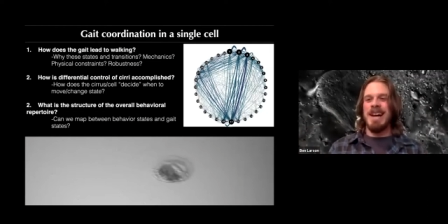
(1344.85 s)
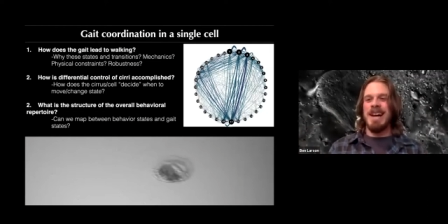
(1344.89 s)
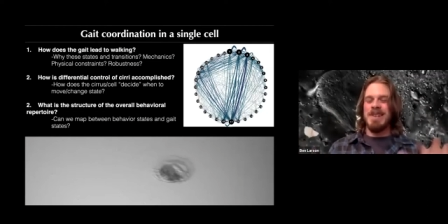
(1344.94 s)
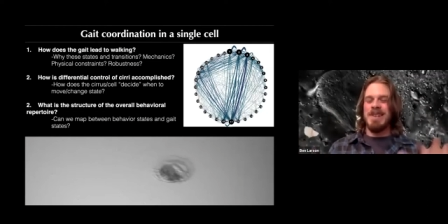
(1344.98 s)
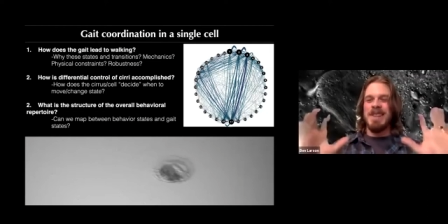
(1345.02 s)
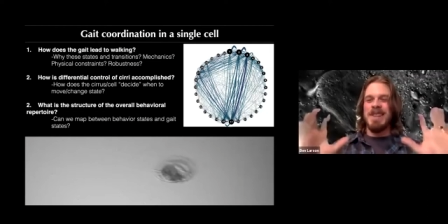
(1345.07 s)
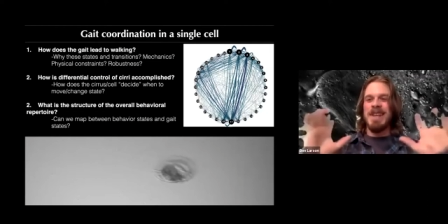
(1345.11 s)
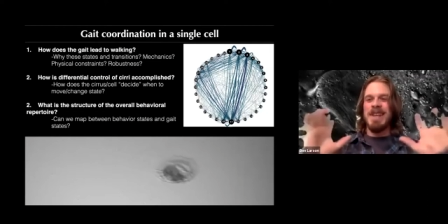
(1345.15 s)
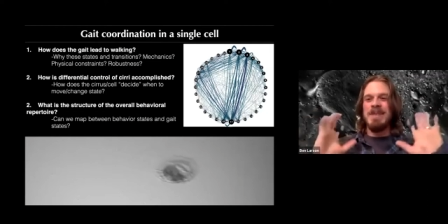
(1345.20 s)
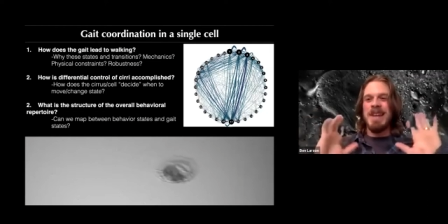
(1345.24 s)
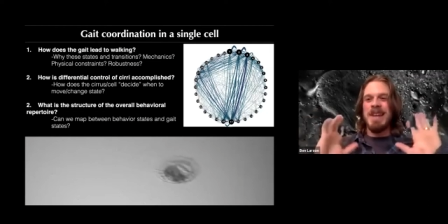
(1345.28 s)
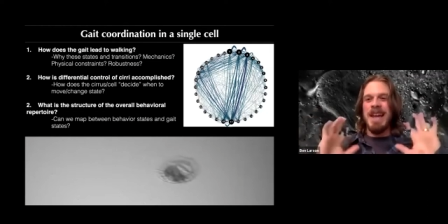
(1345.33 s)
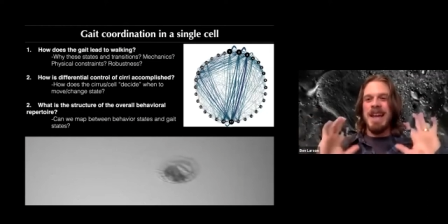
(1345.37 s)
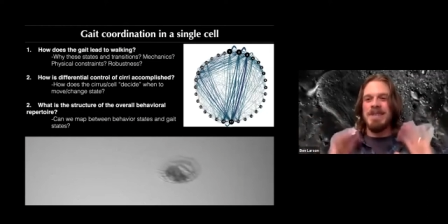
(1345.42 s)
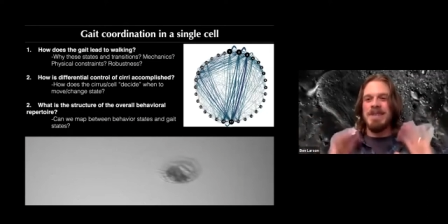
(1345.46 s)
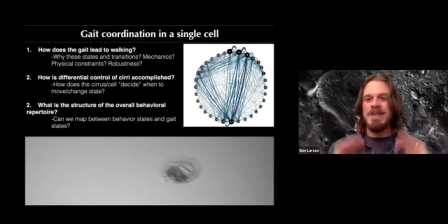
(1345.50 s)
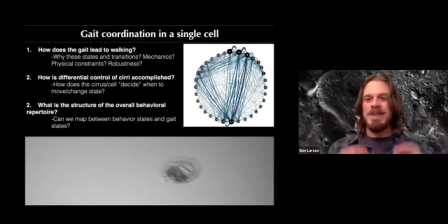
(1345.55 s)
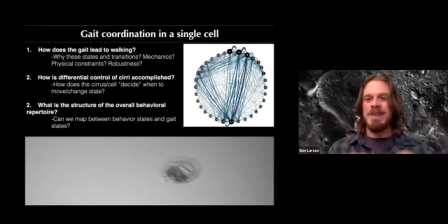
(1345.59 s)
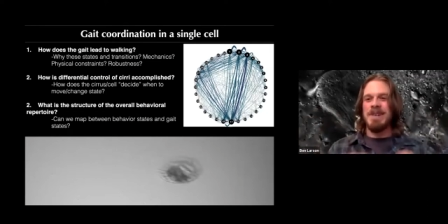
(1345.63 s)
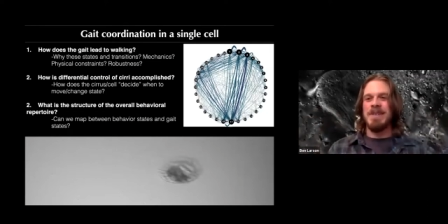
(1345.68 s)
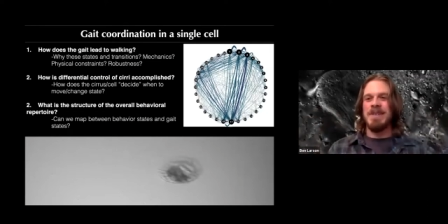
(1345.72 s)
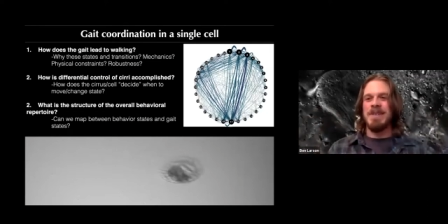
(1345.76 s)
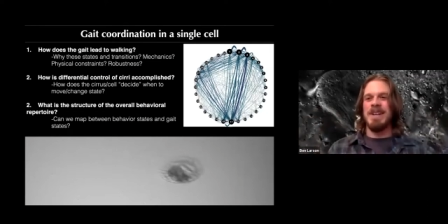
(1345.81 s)
So I think we have
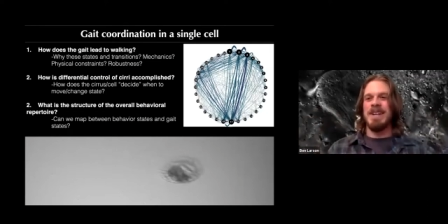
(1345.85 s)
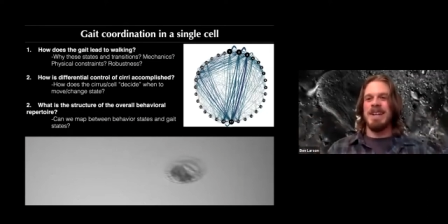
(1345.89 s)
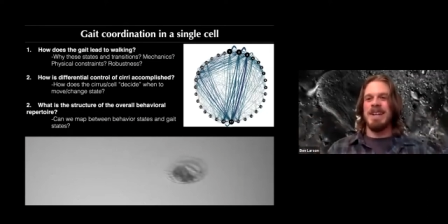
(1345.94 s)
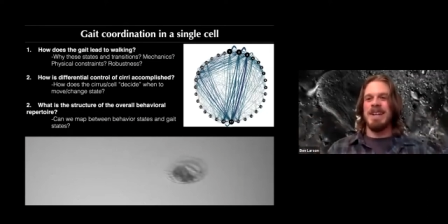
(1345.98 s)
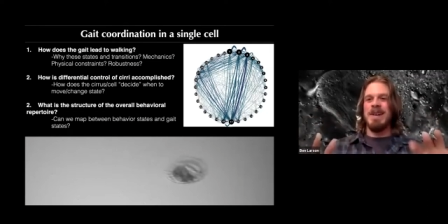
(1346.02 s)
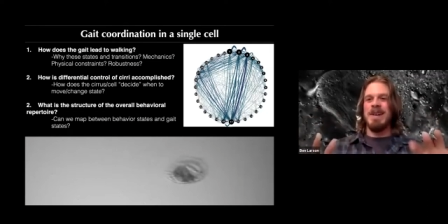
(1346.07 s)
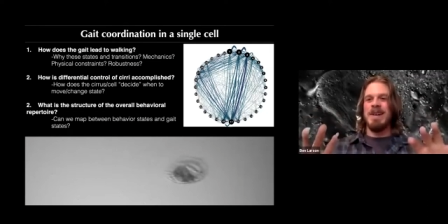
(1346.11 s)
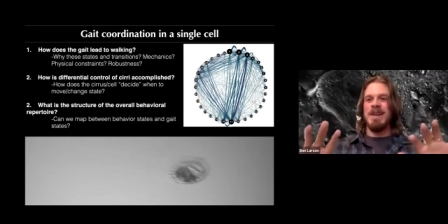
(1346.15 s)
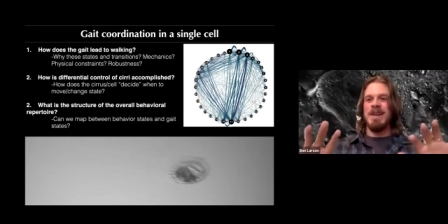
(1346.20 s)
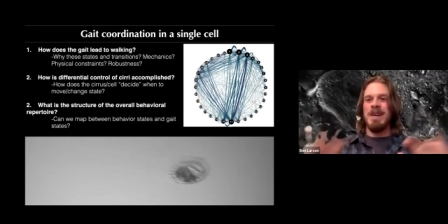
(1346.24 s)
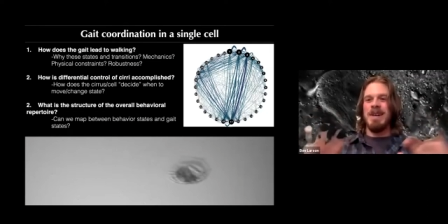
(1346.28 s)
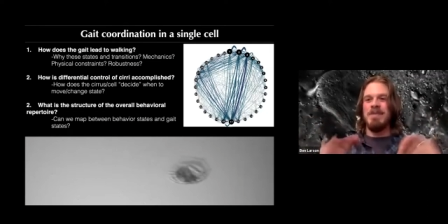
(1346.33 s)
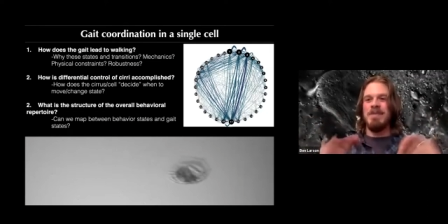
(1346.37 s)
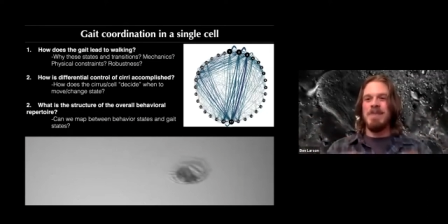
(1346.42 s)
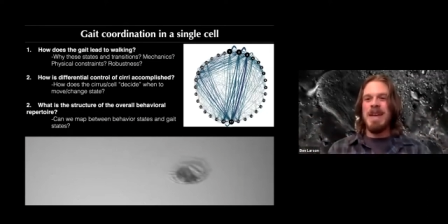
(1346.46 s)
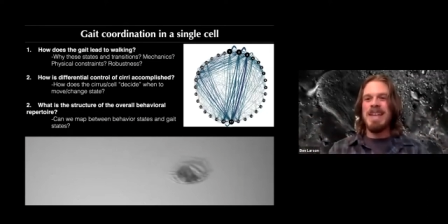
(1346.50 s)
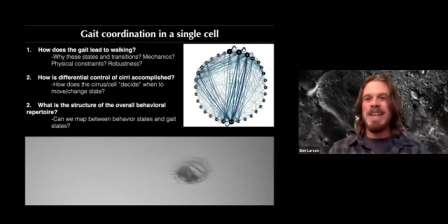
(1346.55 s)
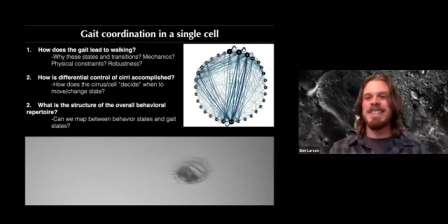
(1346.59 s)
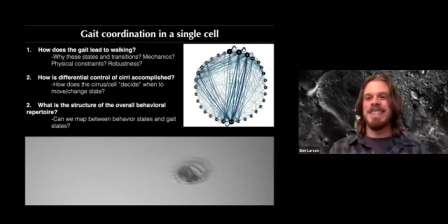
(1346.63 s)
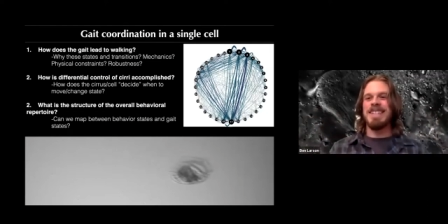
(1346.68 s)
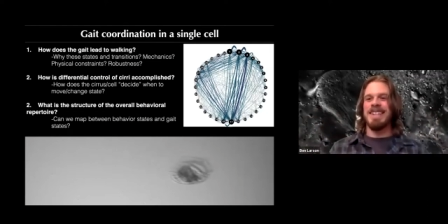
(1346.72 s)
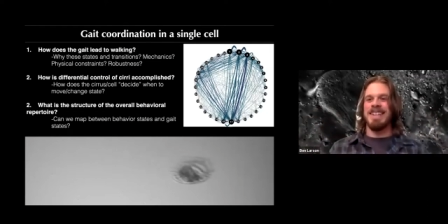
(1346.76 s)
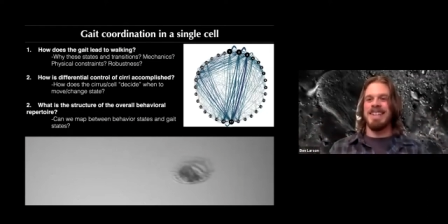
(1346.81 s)
sort of a, a, a,
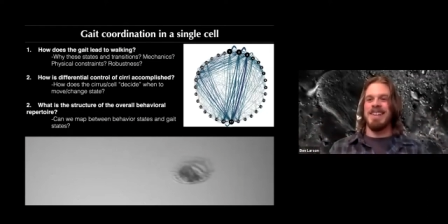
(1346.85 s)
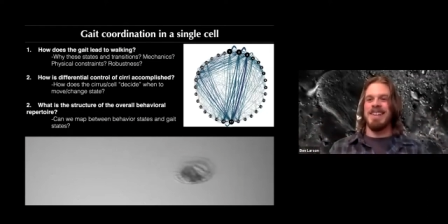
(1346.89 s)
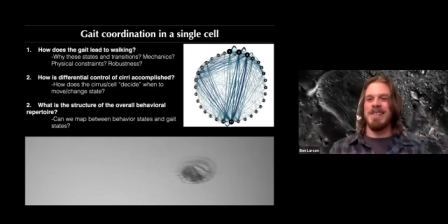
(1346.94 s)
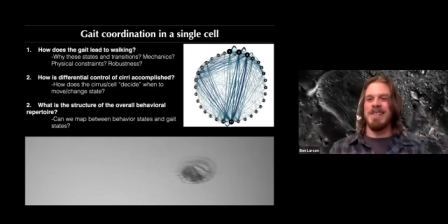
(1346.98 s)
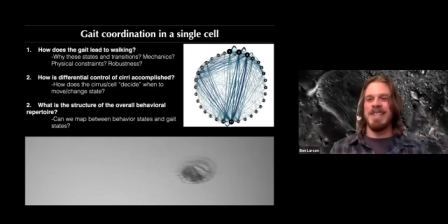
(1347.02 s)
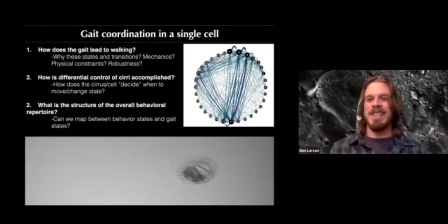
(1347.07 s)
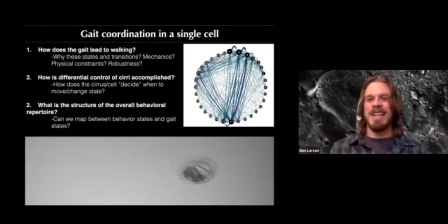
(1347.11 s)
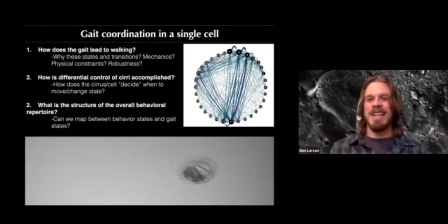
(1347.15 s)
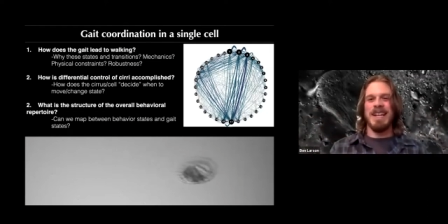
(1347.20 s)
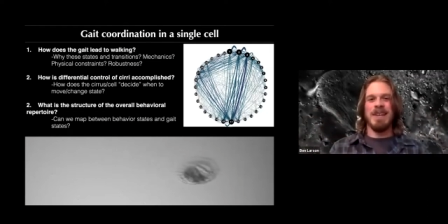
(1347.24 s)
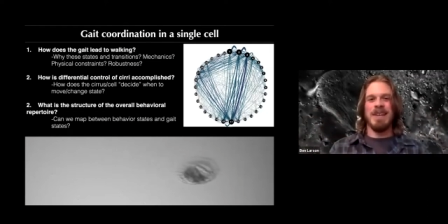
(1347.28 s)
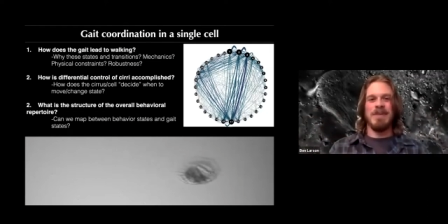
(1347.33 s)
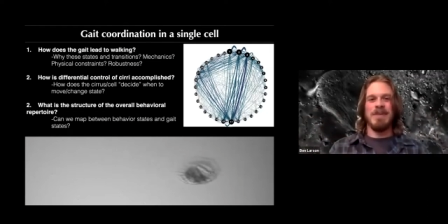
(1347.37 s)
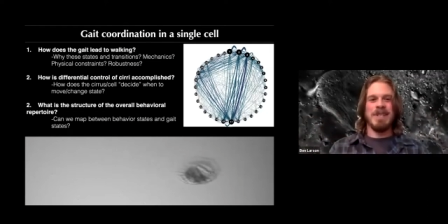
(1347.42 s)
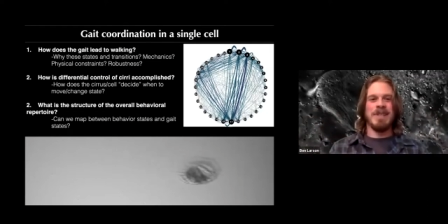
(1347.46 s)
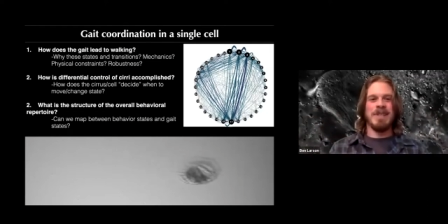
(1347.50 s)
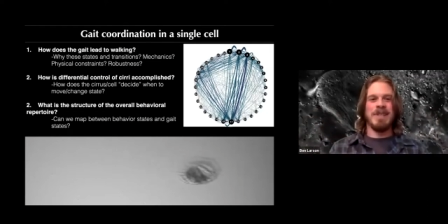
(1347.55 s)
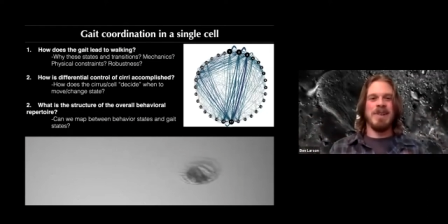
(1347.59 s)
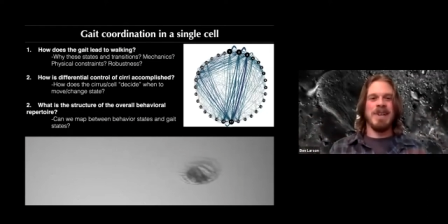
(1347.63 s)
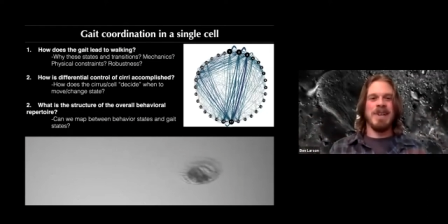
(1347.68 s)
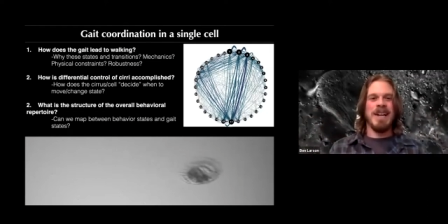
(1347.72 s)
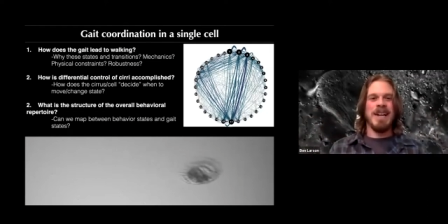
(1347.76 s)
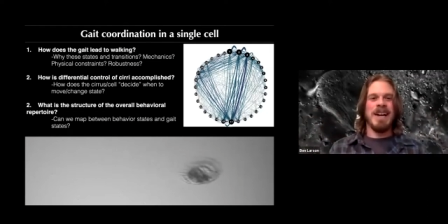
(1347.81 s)
basic understanding of what's
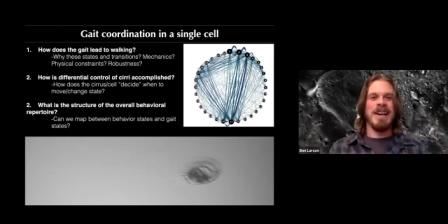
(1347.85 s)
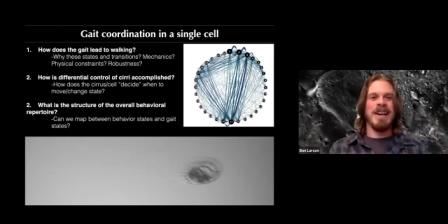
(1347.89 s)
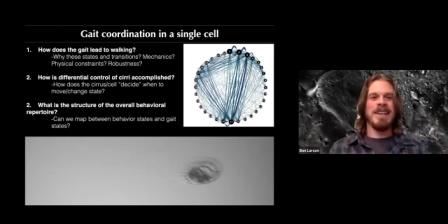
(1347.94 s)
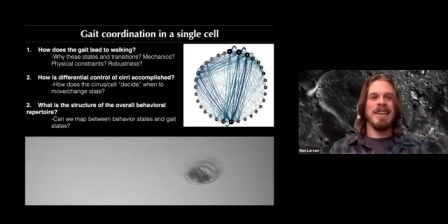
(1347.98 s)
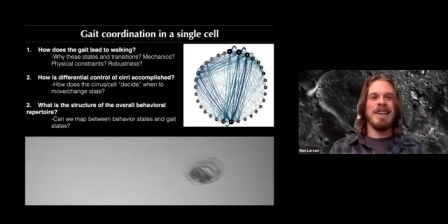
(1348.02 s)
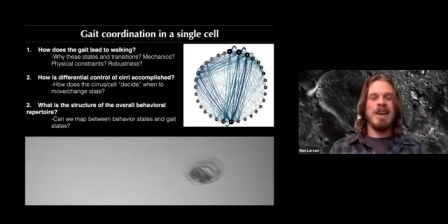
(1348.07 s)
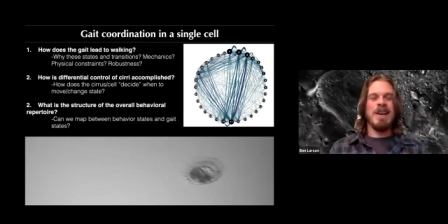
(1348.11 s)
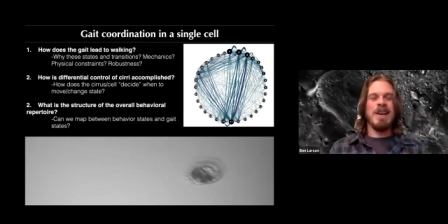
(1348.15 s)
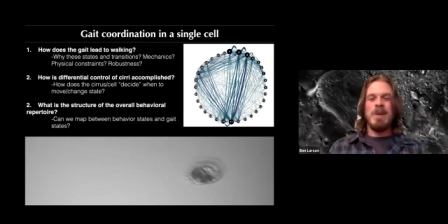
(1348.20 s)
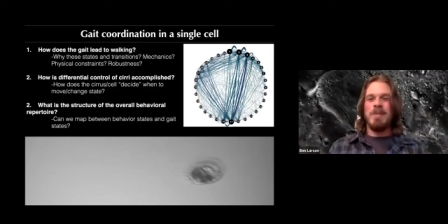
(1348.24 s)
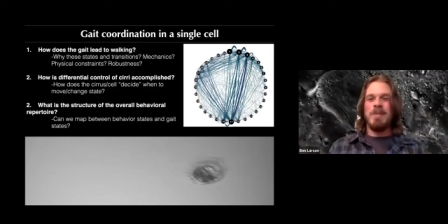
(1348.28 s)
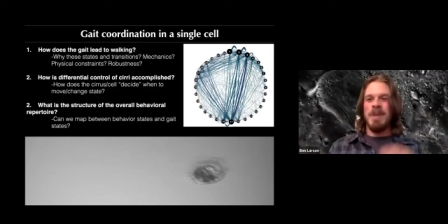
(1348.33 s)
going on,